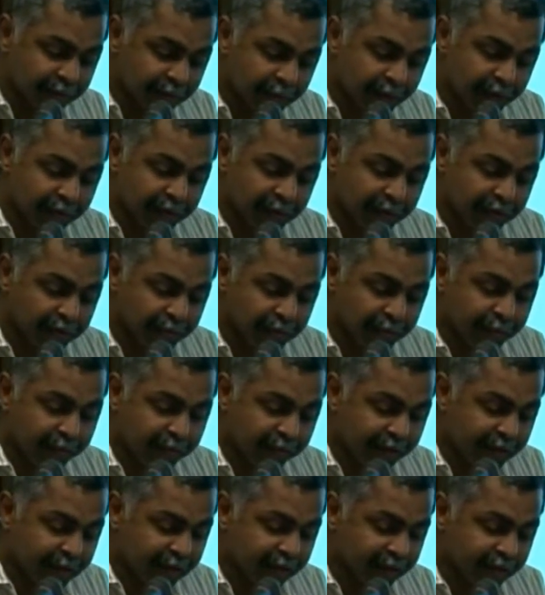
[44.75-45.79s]
uh, to
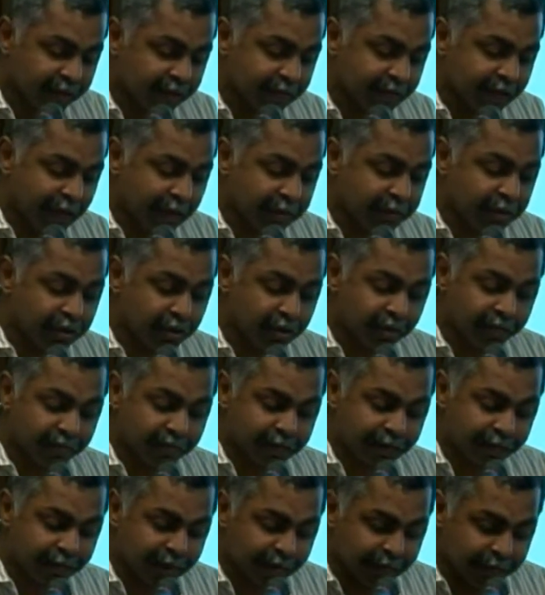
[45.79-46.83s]
provide a snapshot of
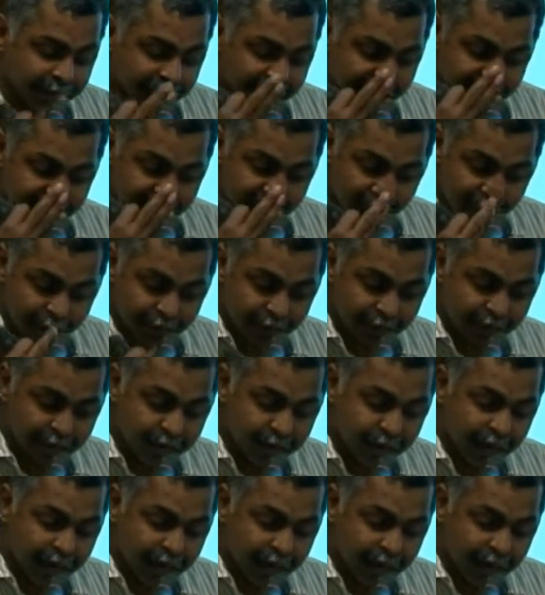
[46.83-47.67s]
developments on